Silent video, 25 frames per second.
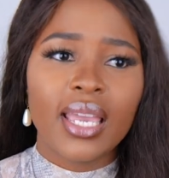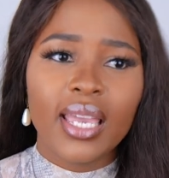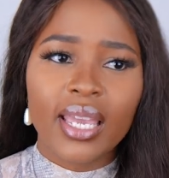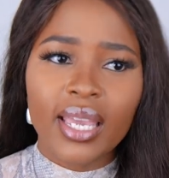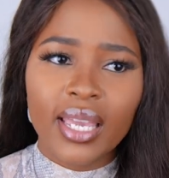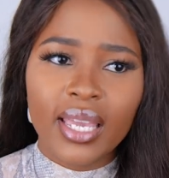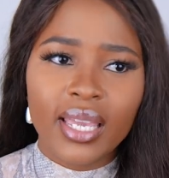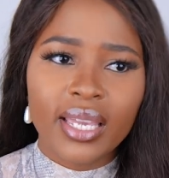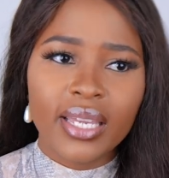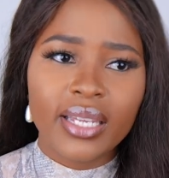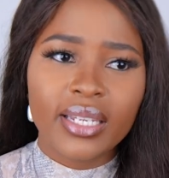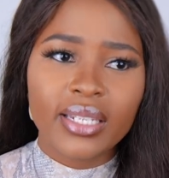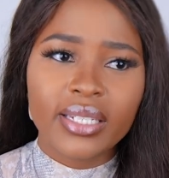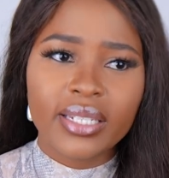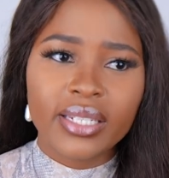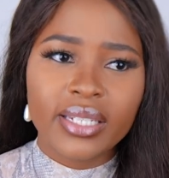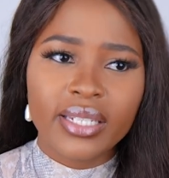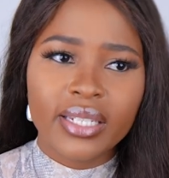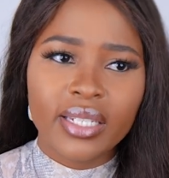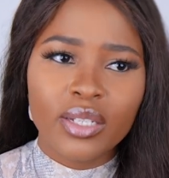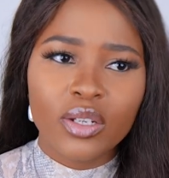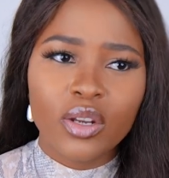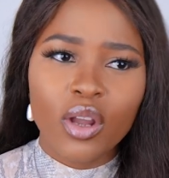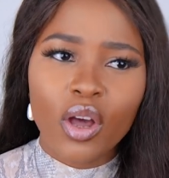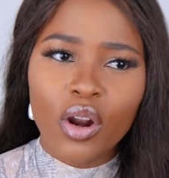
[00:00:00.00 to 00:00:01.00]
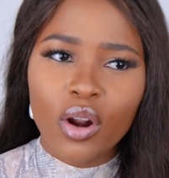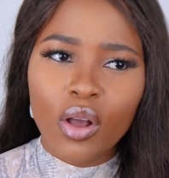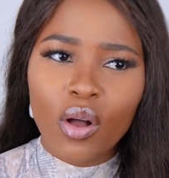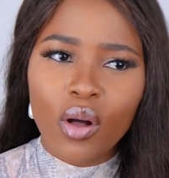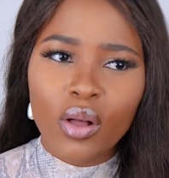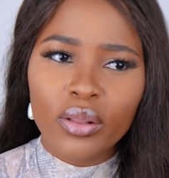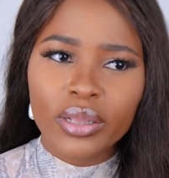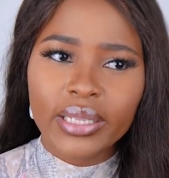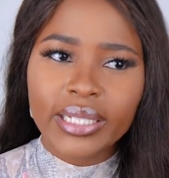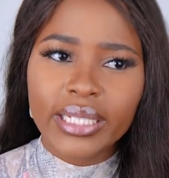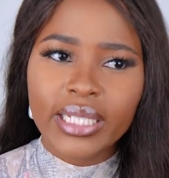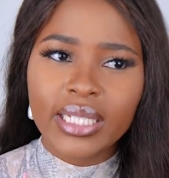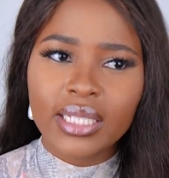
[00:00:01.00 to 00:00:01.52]
it not
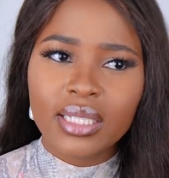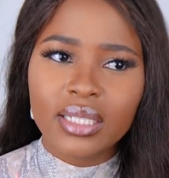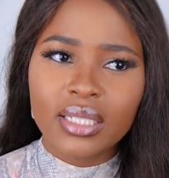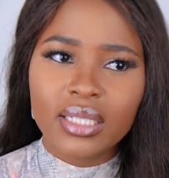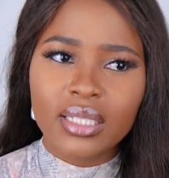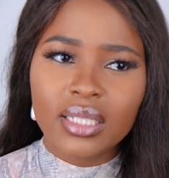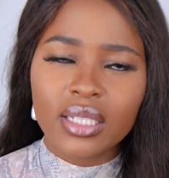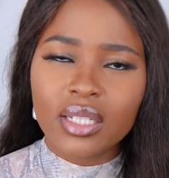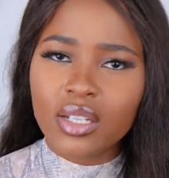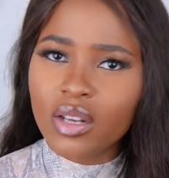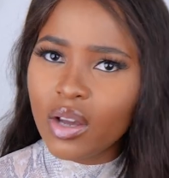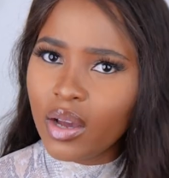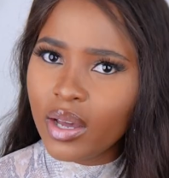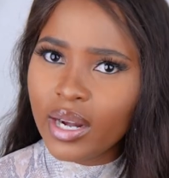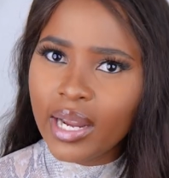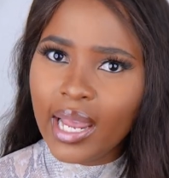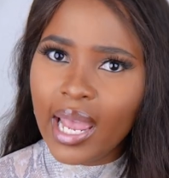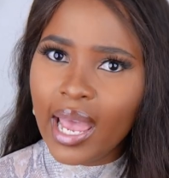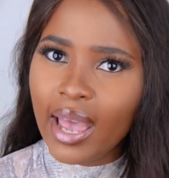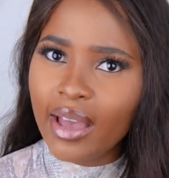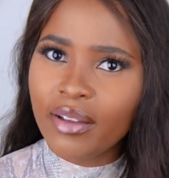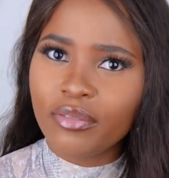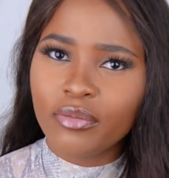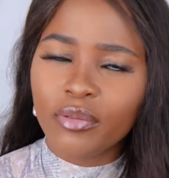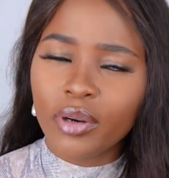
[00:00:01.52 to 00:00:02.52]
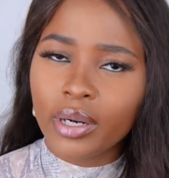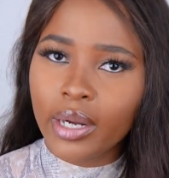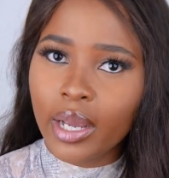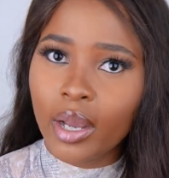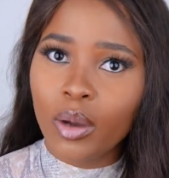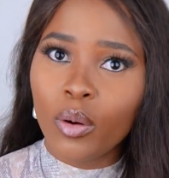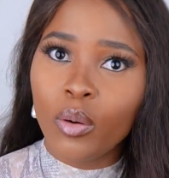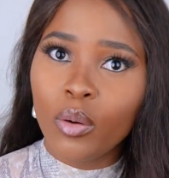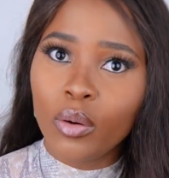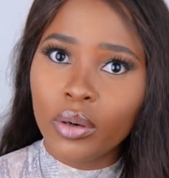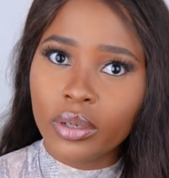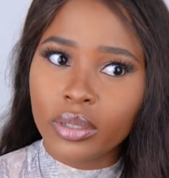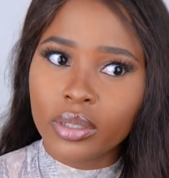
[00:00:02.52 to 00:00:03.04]
only did not have what I
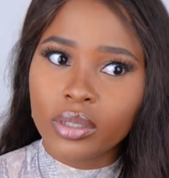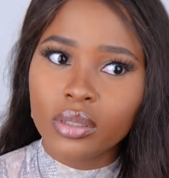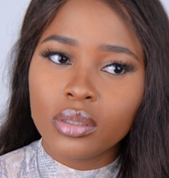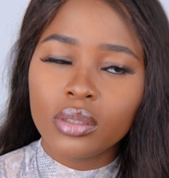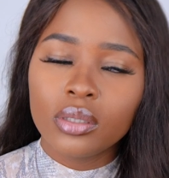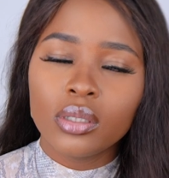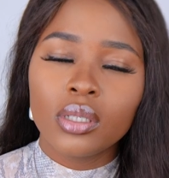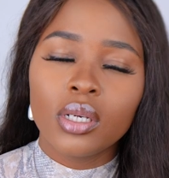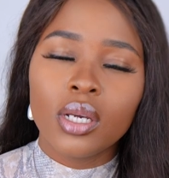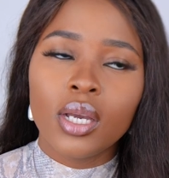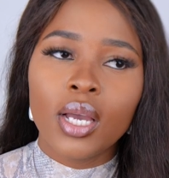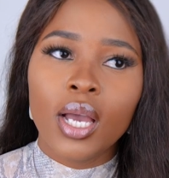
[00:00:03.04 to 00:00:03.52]
ordered,